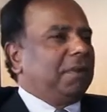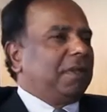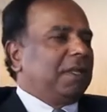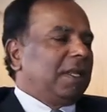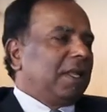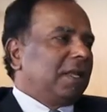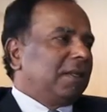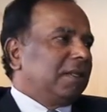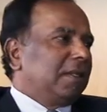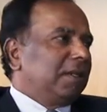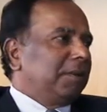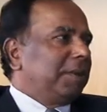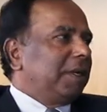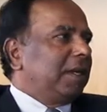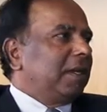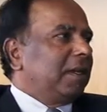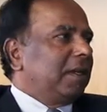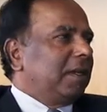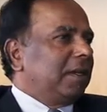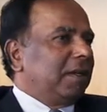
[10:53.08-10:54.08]
Latin
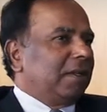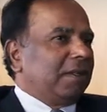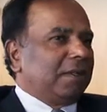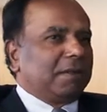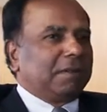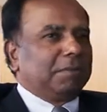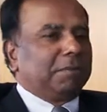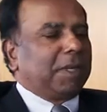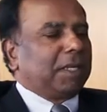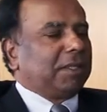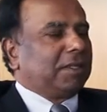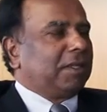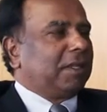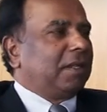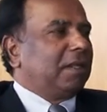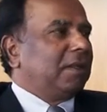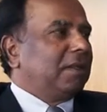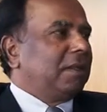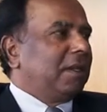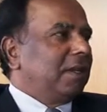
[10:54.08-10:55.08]
America is
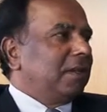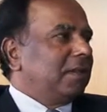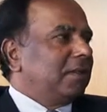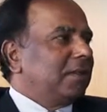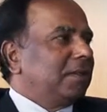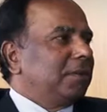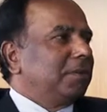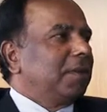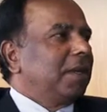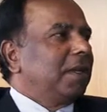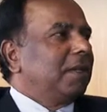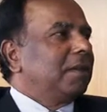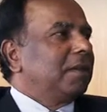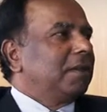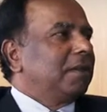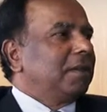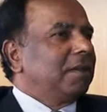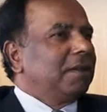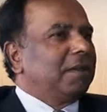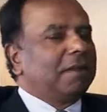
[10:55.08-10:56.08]
magical realism and
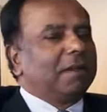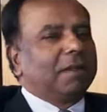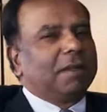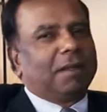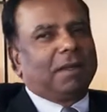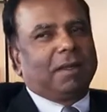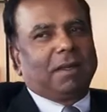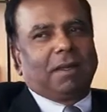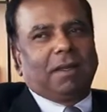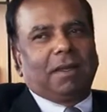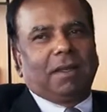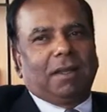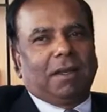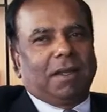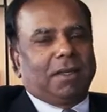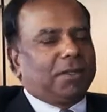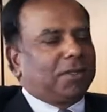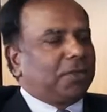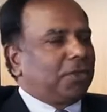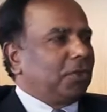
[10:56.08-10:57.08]

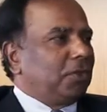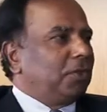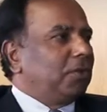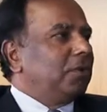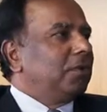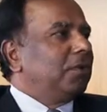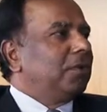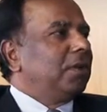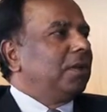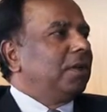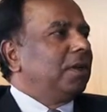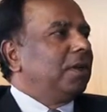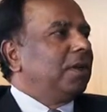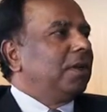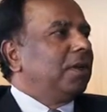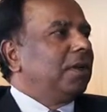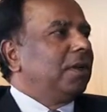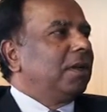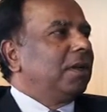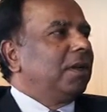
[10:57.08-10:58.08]
lets you
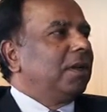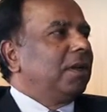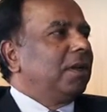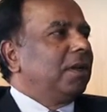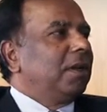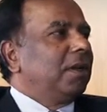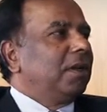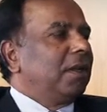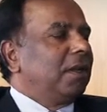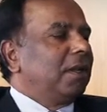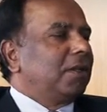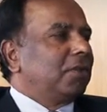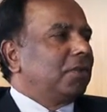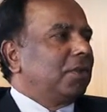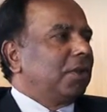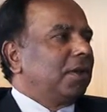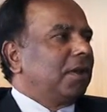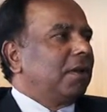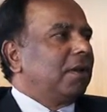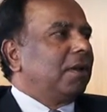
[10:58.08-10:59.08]

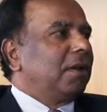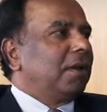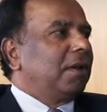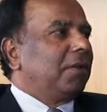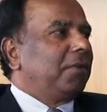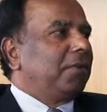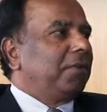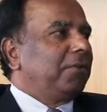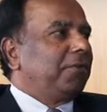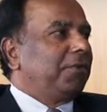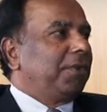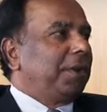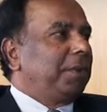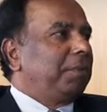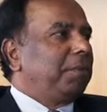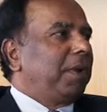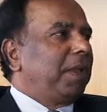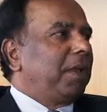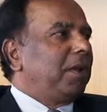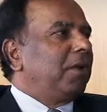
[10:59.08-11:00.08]
a free
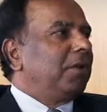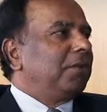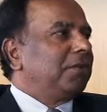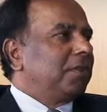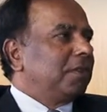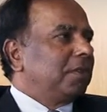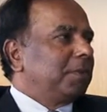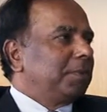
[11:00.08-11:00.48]
play of the